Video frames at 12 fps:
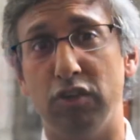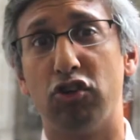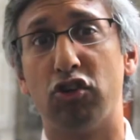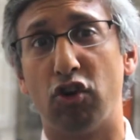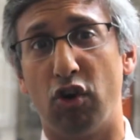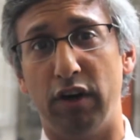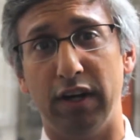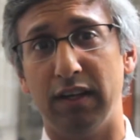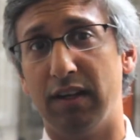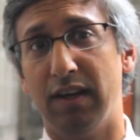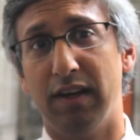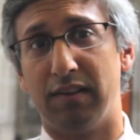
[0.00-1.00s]

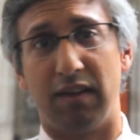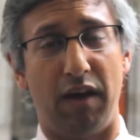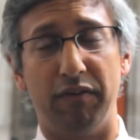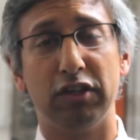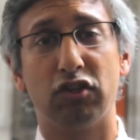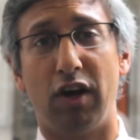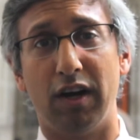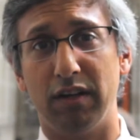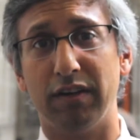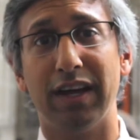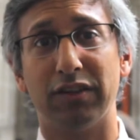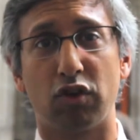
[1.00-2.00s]
ensuring that every
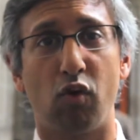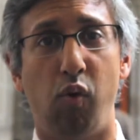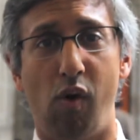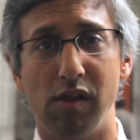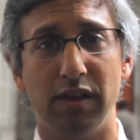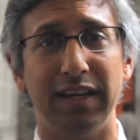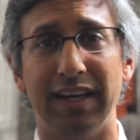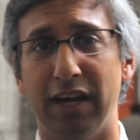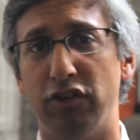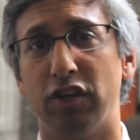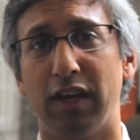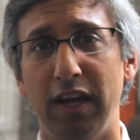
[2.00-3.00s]
child has quality
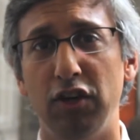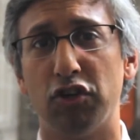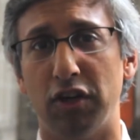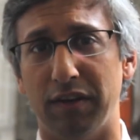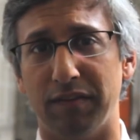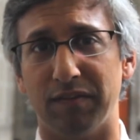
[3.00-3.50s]
education.